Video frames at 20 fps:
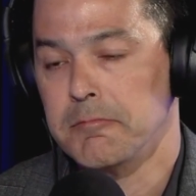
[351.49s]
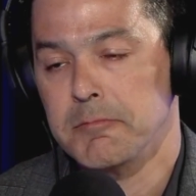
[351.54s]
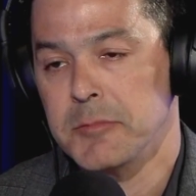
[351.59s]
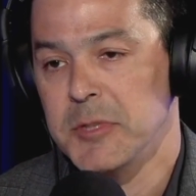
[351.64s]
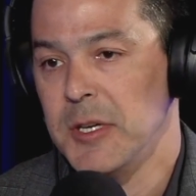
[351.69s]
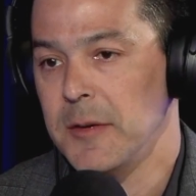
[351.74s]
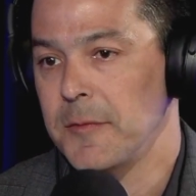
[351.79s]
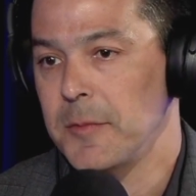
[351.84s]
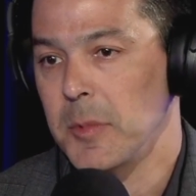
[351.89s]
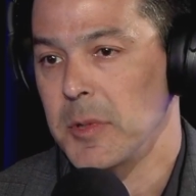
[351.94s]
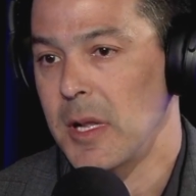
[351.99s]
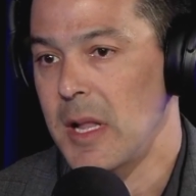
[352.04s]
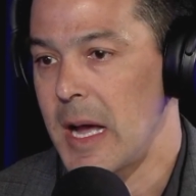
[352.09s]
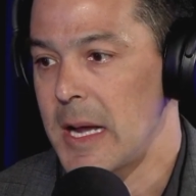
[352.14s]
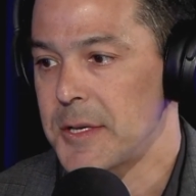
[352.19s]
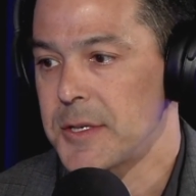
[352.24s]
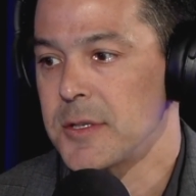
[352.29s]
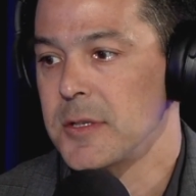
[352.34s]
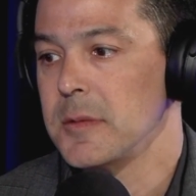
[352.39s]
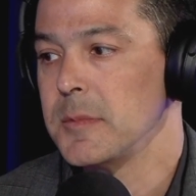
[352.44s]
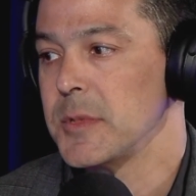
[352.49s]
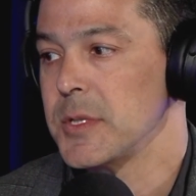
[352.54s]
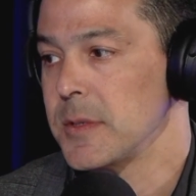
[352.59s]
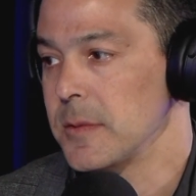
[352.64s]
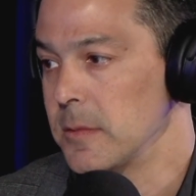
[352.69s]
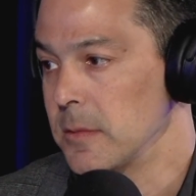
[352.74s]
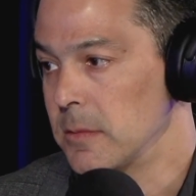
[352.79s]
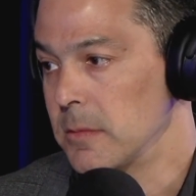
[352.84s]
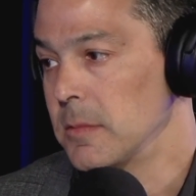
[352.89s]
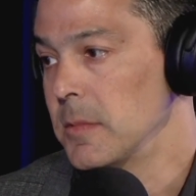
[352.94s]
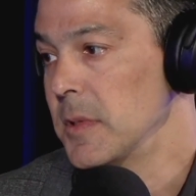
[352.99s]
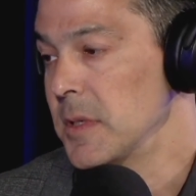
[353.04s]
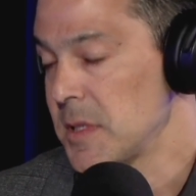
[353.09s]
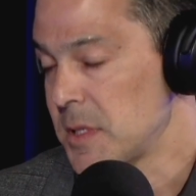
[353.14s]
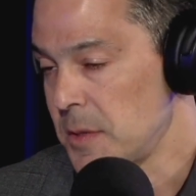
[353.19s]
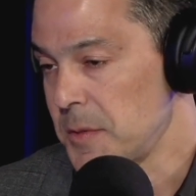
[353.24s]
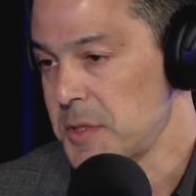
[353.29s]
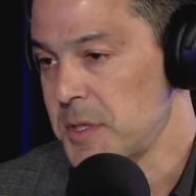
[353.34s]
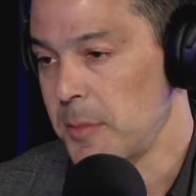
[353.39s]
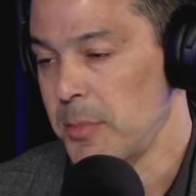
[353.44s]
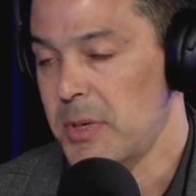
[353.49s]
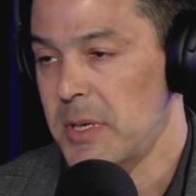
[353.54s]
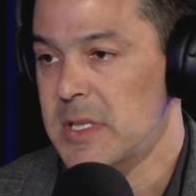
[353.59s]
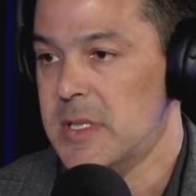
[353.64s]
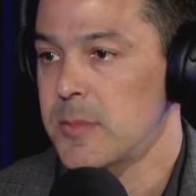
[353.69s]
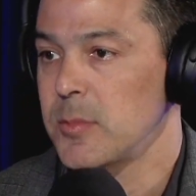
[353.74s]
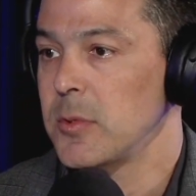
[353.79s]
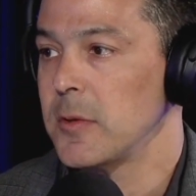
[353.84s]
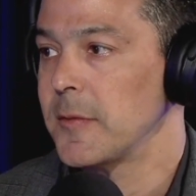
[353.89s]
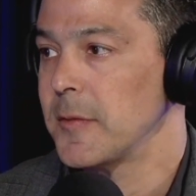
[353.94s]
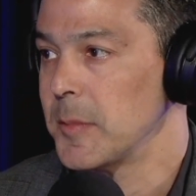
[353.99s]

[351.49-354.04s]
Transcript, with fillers: you know from the classroom to associate principal,